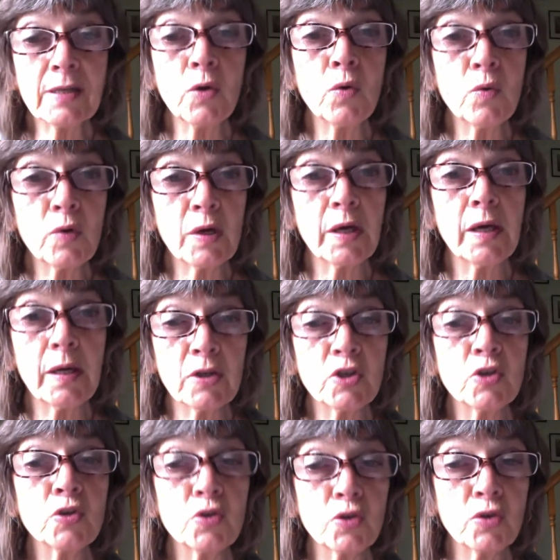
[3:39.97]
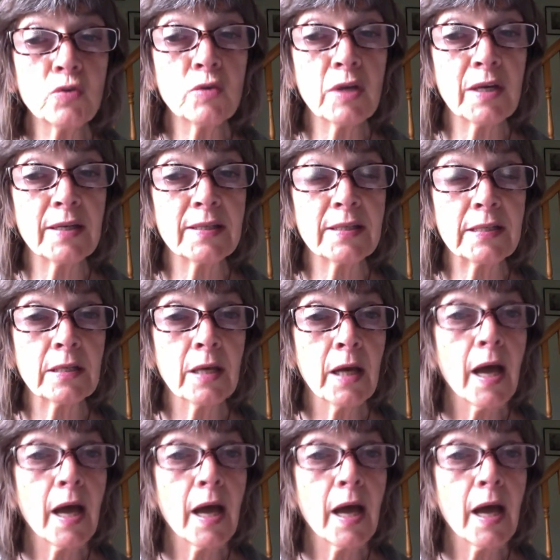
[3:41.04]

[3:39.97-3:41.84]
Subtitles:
okay to do this.